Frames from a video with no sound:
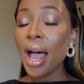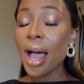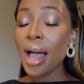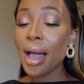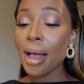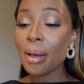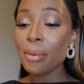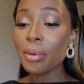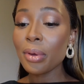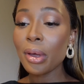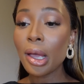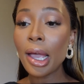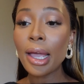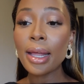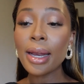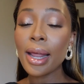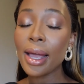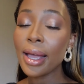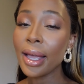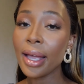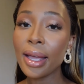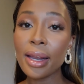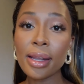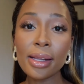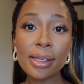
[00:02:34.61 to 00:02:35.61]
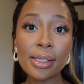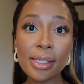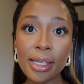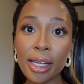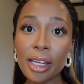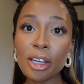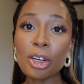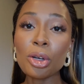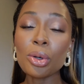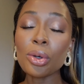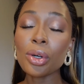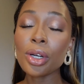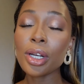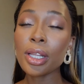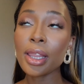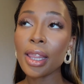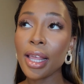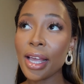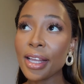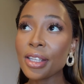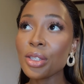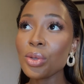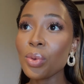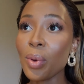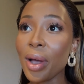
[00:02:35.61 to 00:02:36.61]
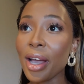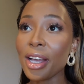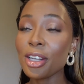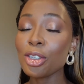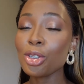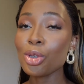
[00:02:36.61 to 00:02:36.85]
and I had a day look, that's why.